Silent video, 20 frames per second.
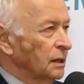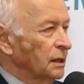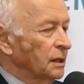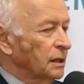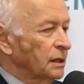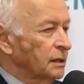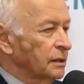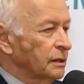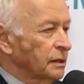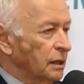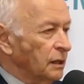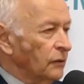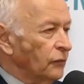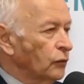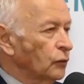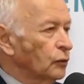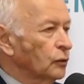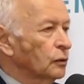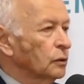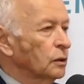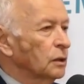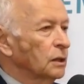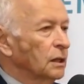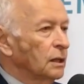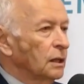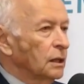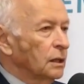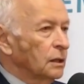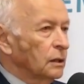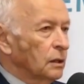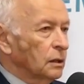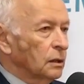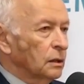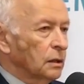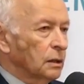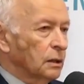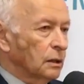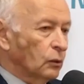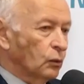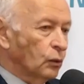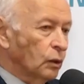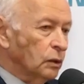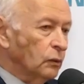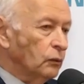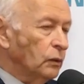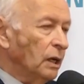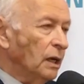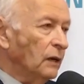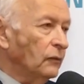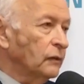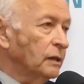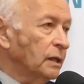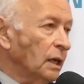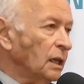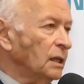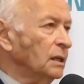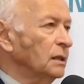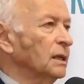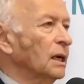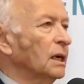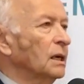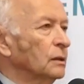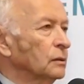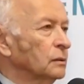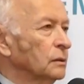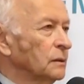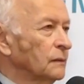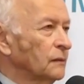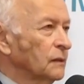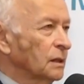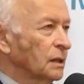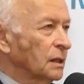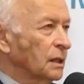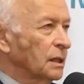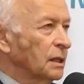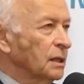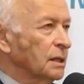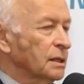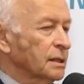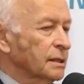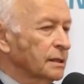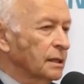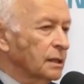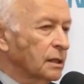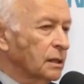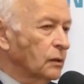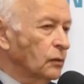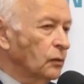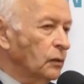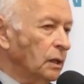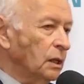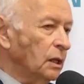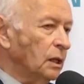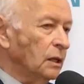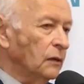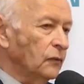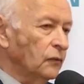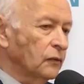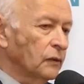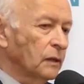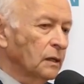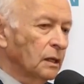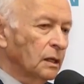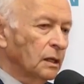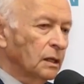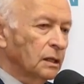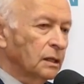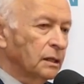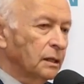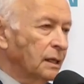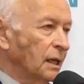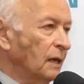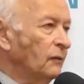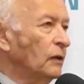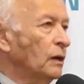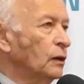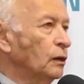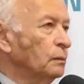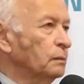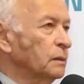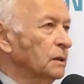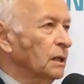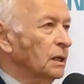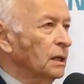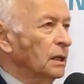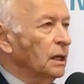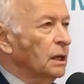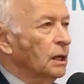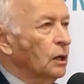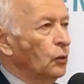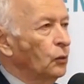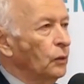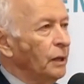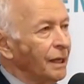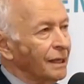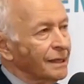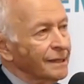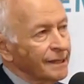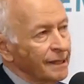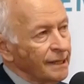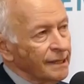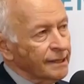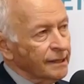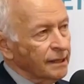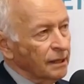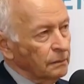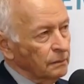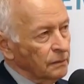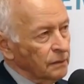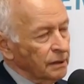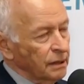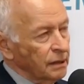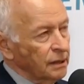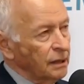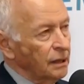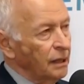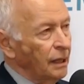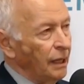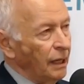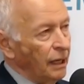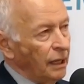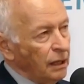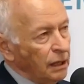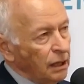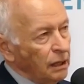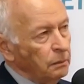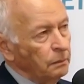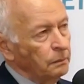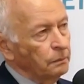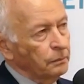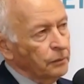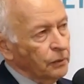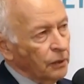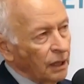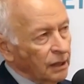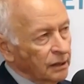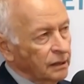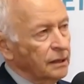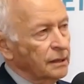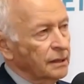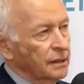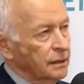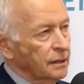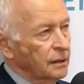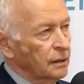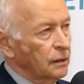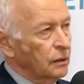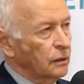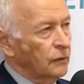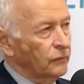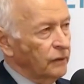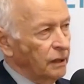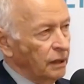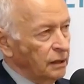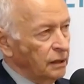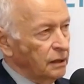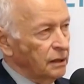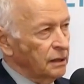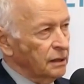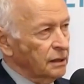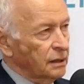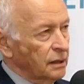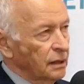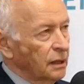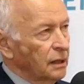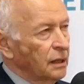And therefore, what we have done now is that we have developed a quick system that in any practice of dentists,